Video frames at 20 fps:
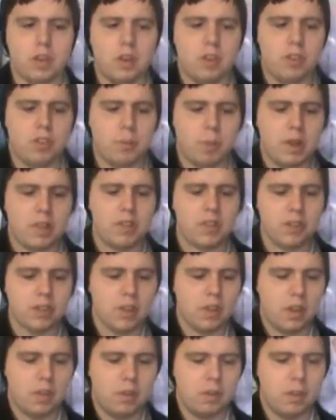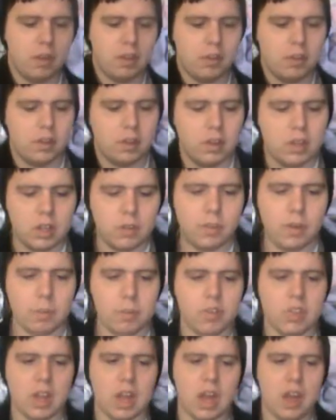So basically, the
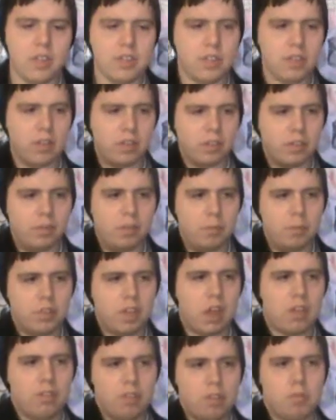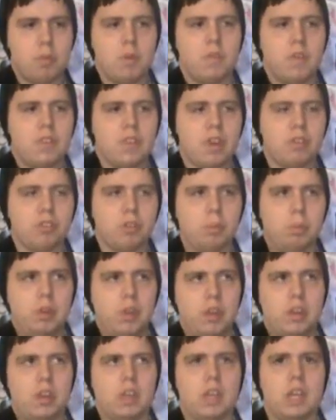film's cast for this movie is actually
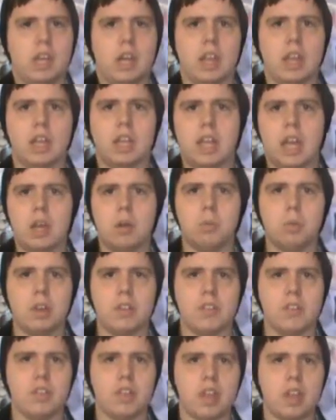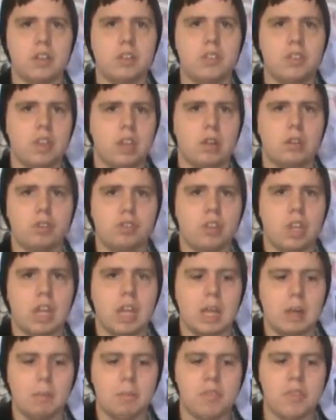pretty good. You got like Kate Winslet, Theo
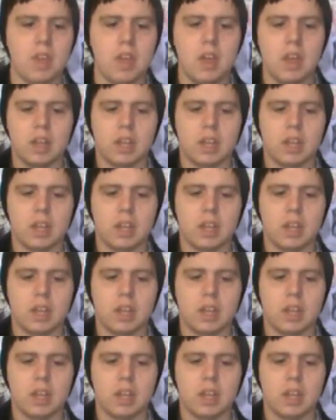James,